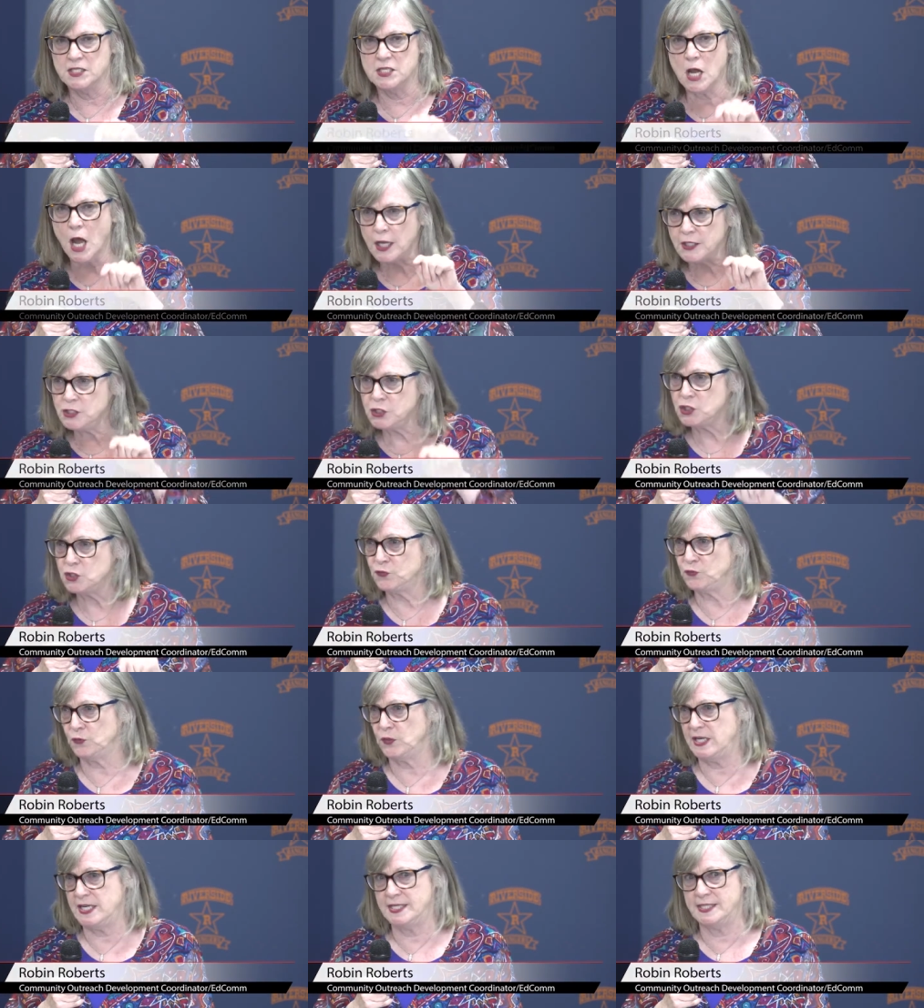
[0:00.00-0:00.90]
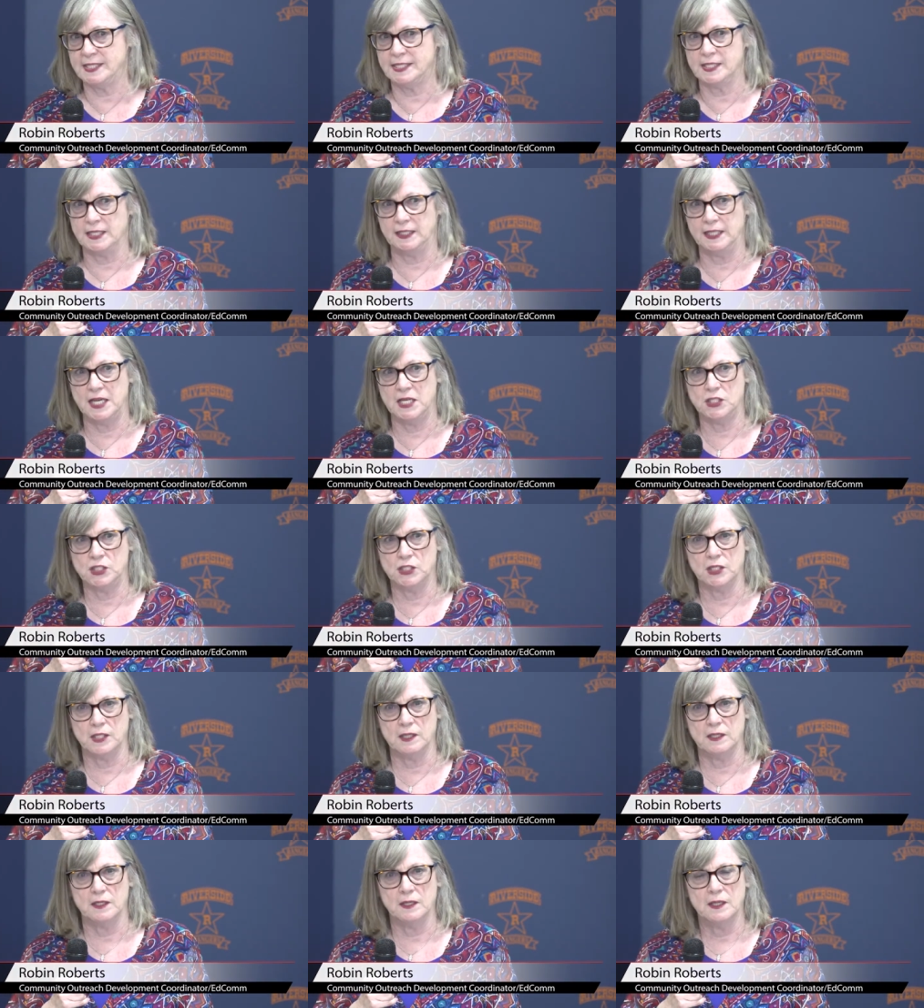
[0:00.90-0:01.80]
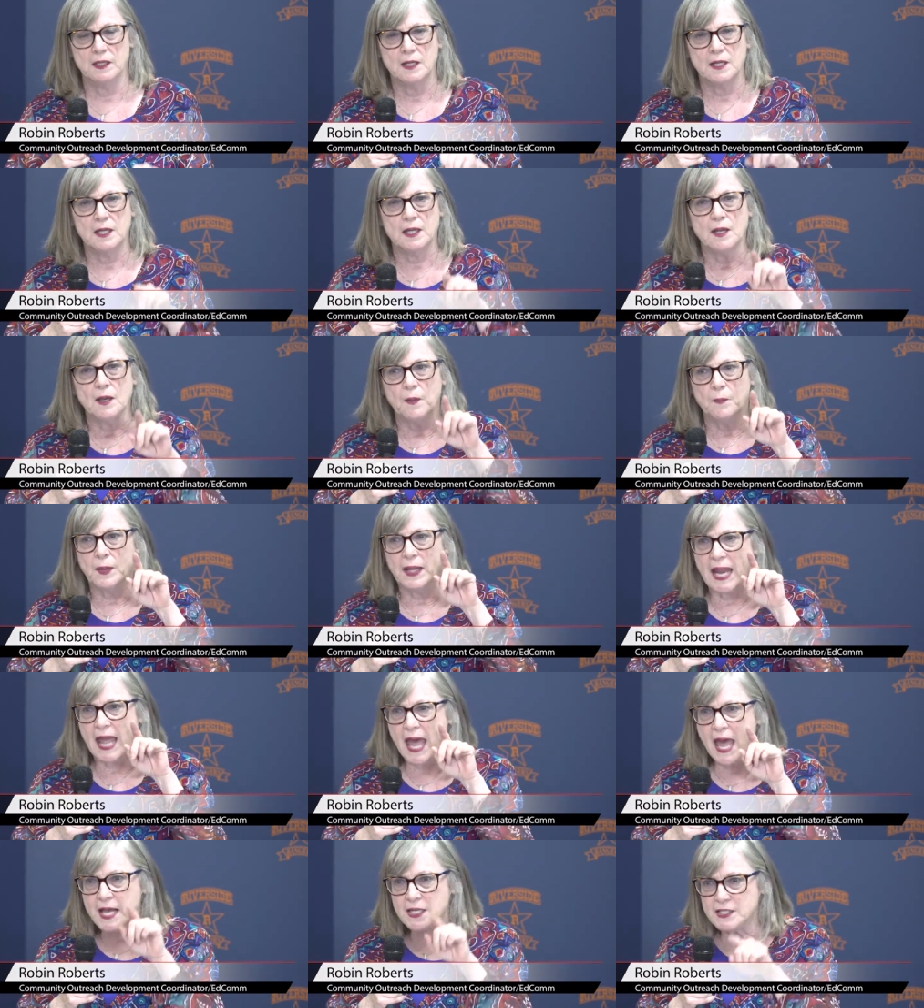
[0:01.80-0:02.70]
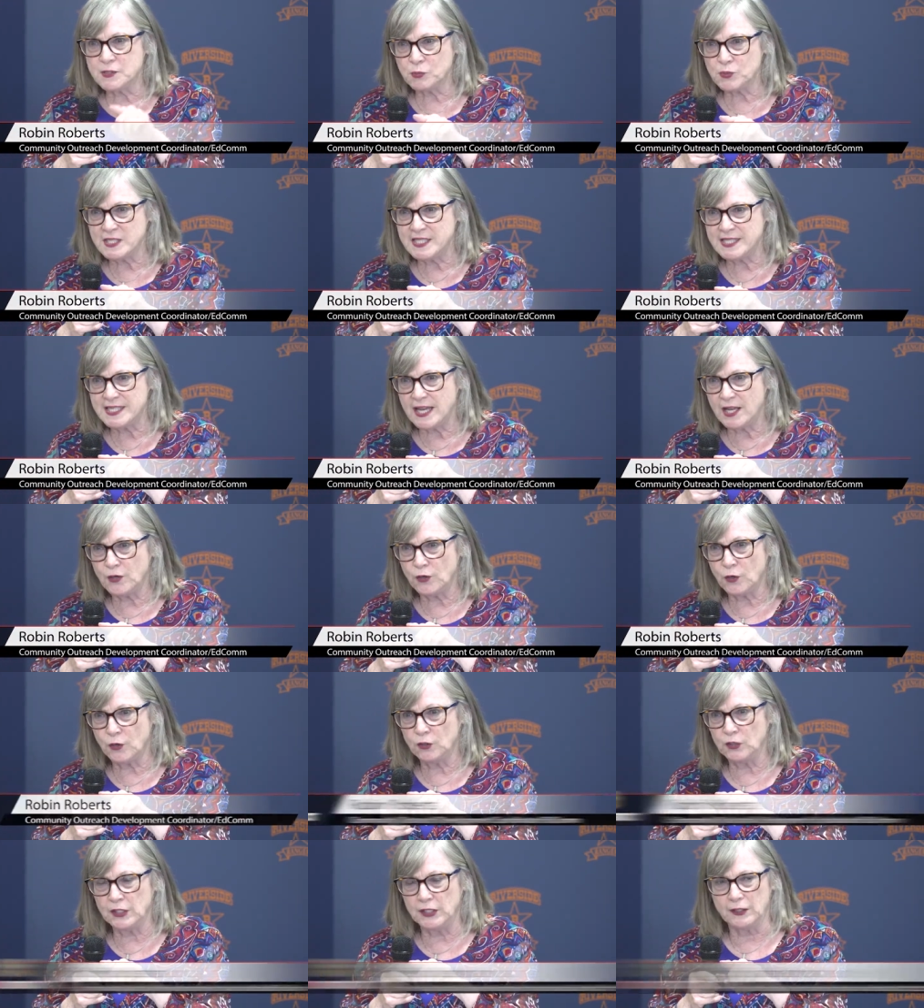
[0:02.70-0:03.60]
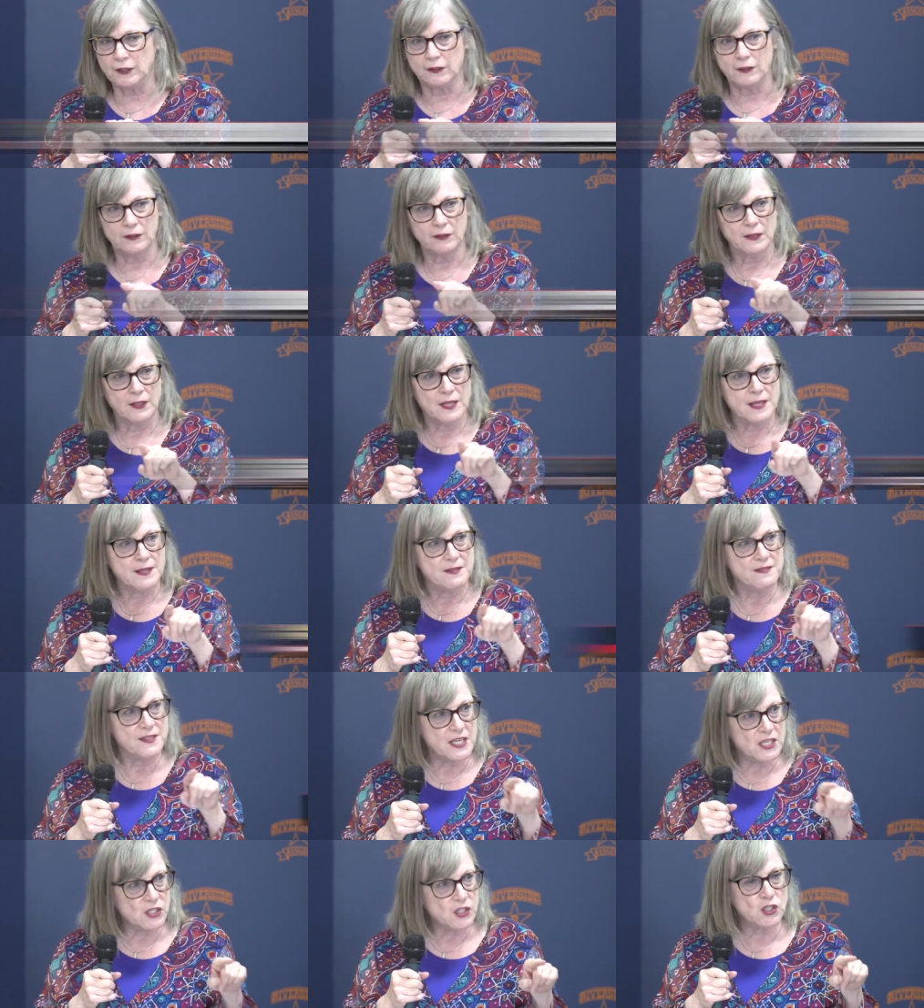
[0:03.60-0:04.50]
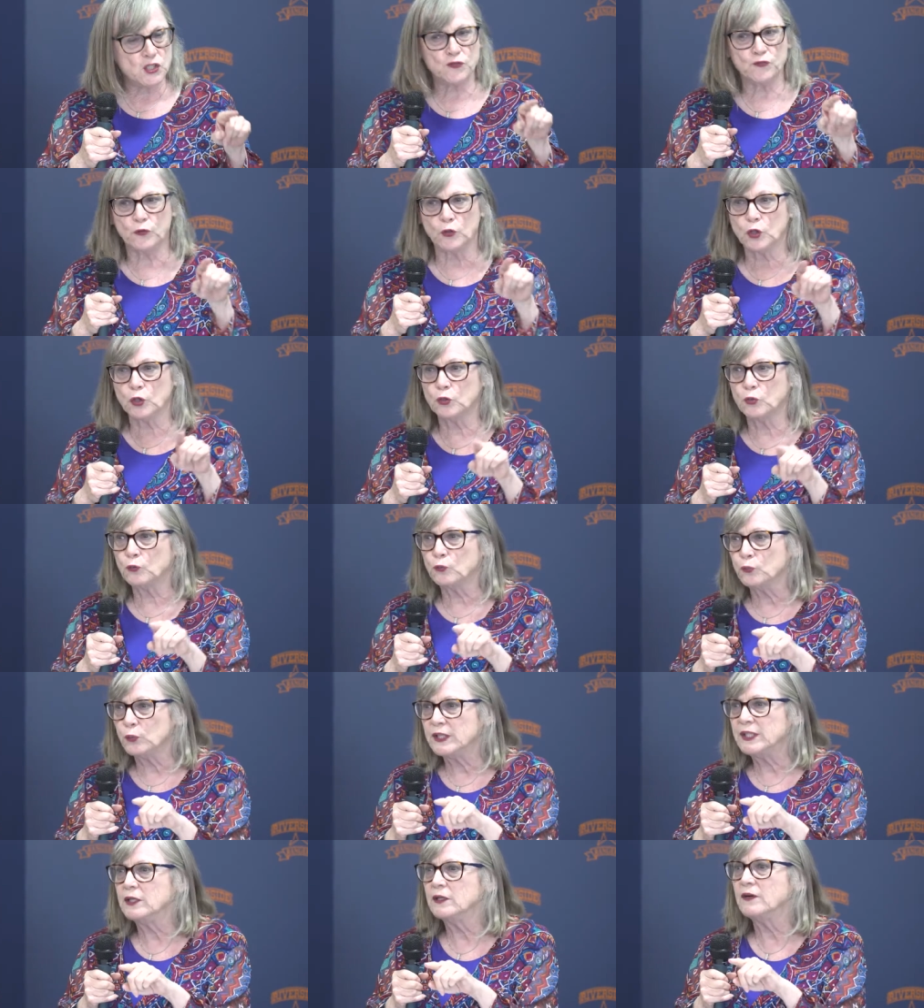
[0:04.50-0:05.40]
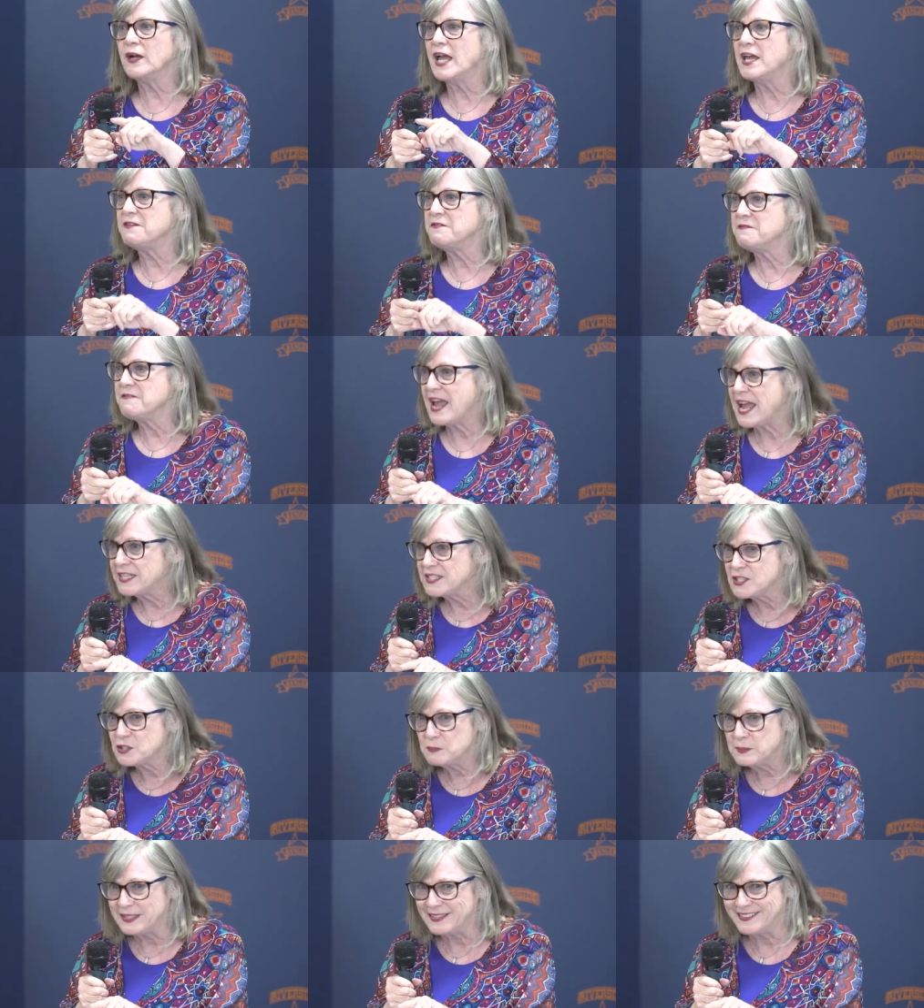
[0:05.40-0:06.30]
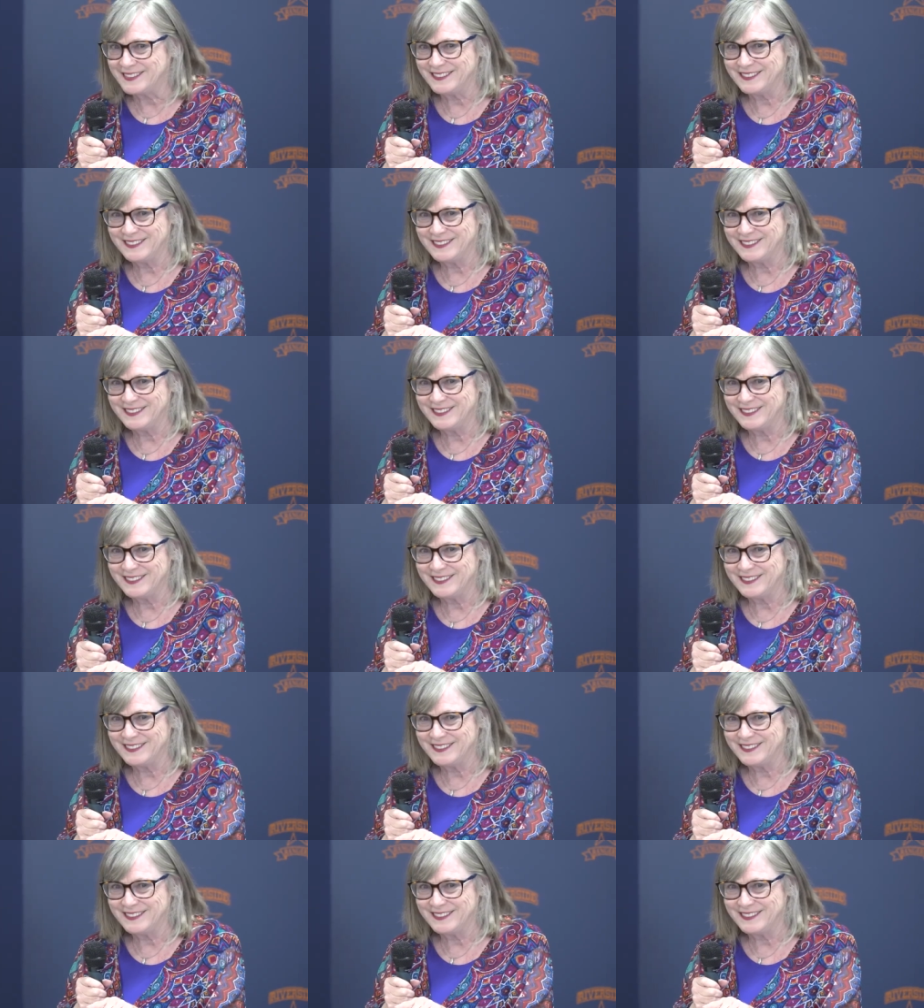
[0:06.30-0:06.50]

Not just for installation, but as was said earlier, this is for career advancement.